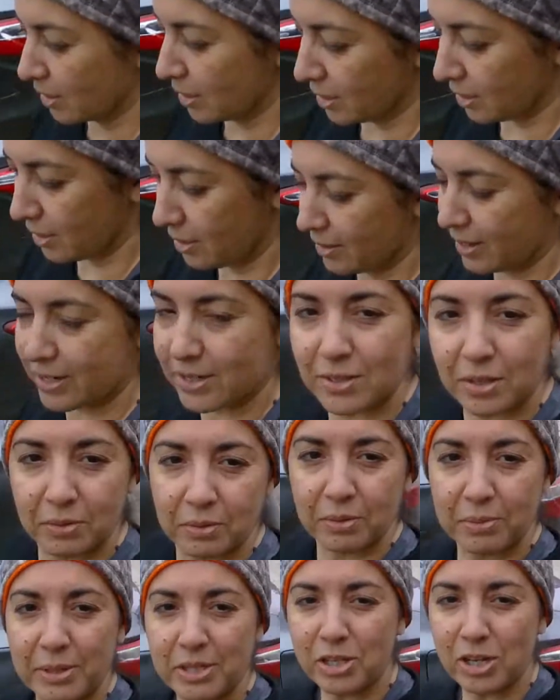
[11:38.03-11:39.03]
Alright, so we'll
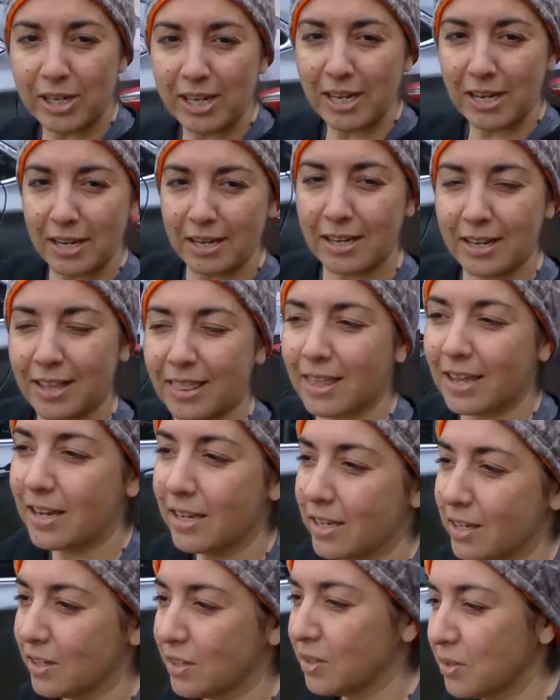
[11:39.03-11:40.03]
be checking in. Thank
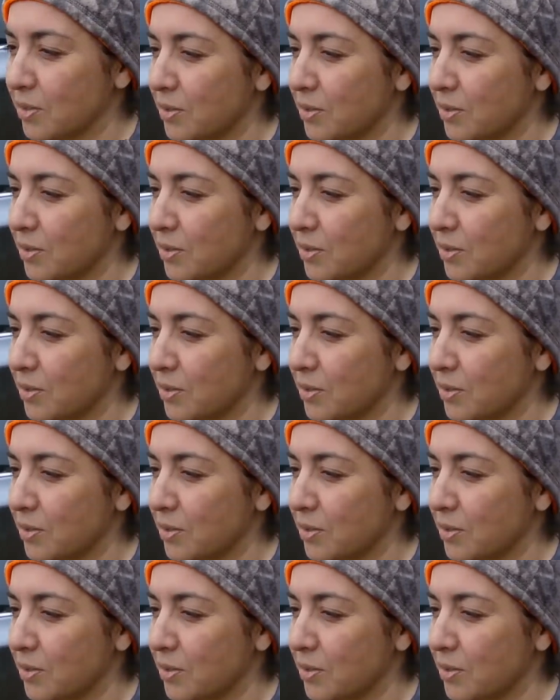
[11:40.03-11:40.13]
you.